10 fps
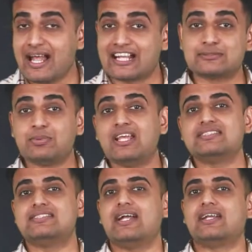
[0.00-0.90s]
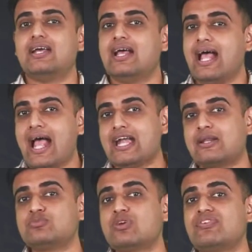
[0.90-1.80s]
explains that
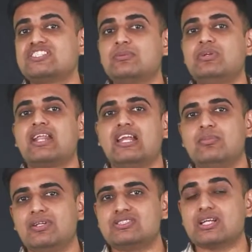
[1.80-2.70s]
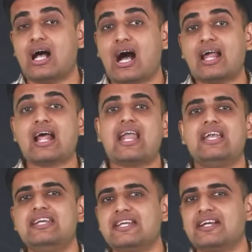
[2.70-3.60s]
atoms of a similar elements are
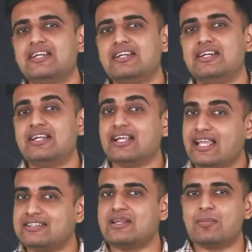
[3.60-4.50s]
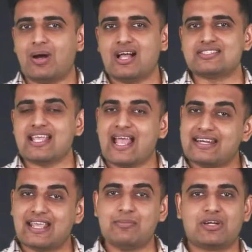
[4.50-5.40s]
identical in their mass
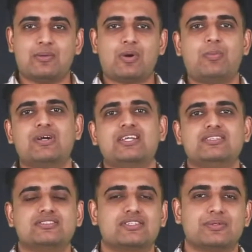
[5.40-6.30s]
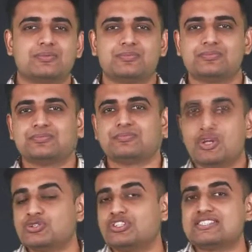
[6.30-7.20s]
and chemical properties.
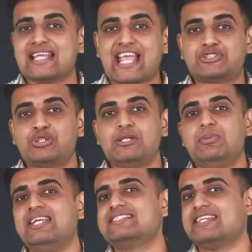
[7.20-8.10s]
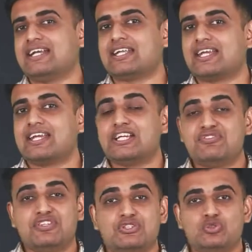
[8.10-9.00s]
So this actually means that
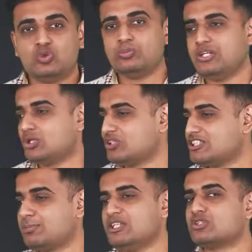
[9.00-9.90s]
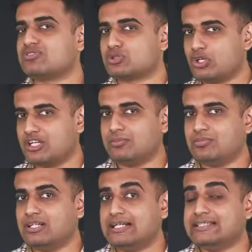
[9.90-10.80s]
if we zoom into this piece of sodium,
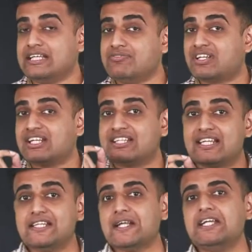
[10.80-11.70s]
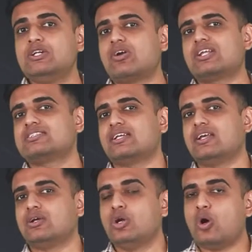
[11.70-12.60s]
then we can clearly notice
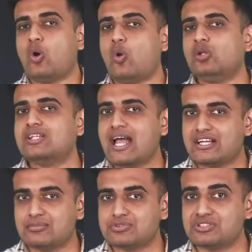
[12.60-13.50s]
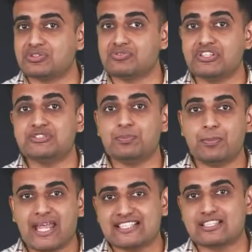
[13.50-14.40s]
here all the atoms which
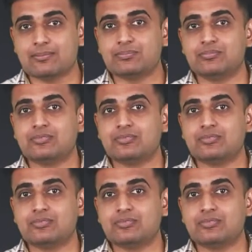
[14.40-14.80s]
makes up